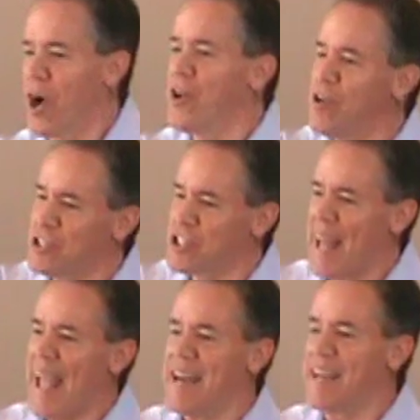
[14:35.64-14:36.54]

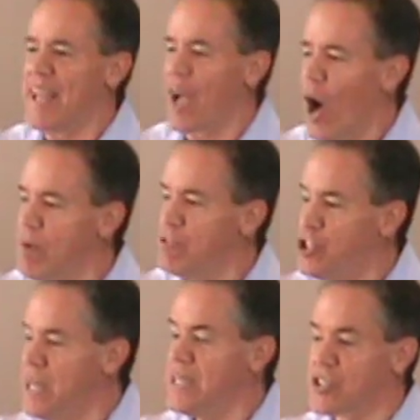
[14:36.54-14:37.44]
understanding
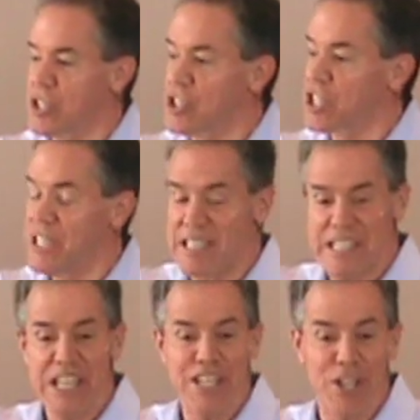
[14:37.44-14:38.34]
of Jesus
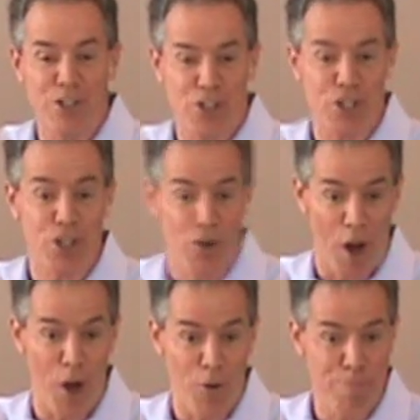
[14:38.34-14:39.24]
continues to
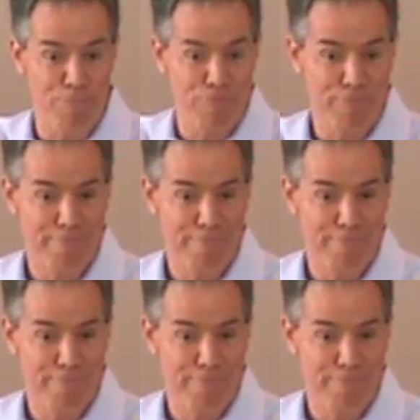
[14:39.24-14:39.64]
grow.